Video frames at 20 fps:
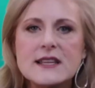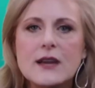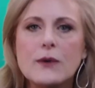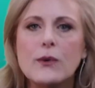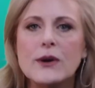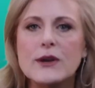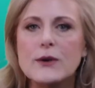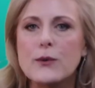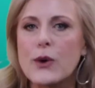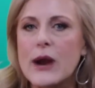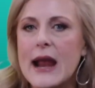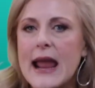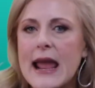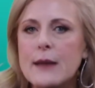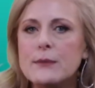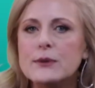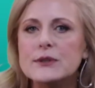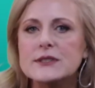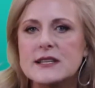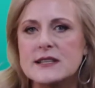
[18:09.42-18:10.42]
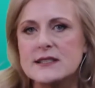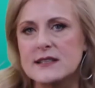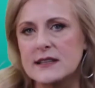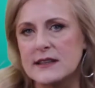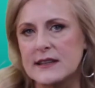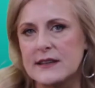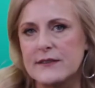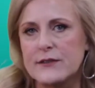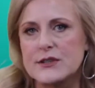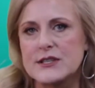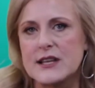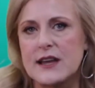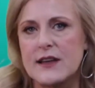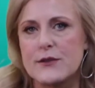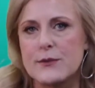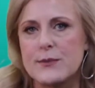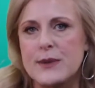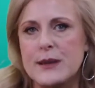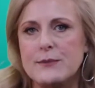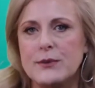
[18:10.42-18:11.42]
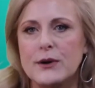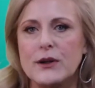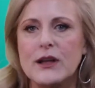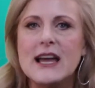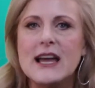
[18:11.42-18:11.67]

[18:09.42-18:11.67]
what we're able to deliver to other people.